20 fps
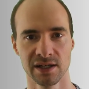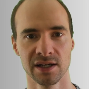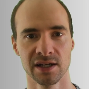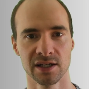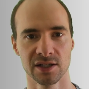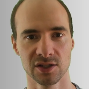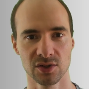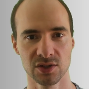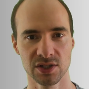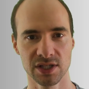
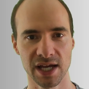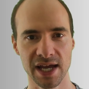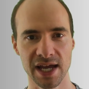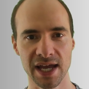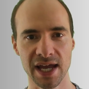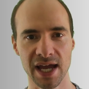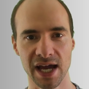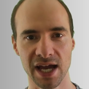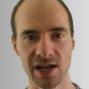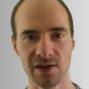
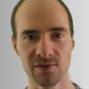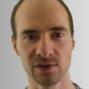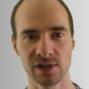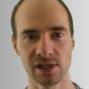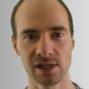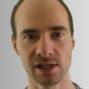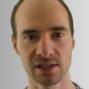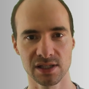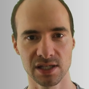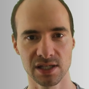Today I
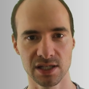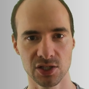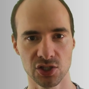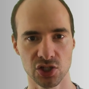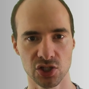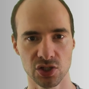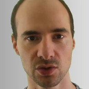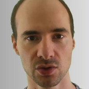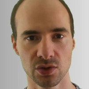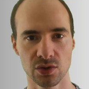will
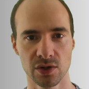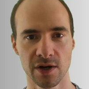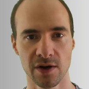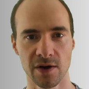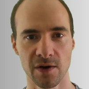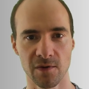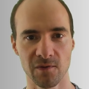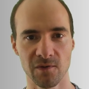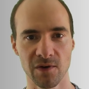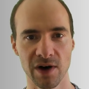teach you
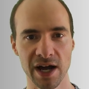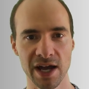why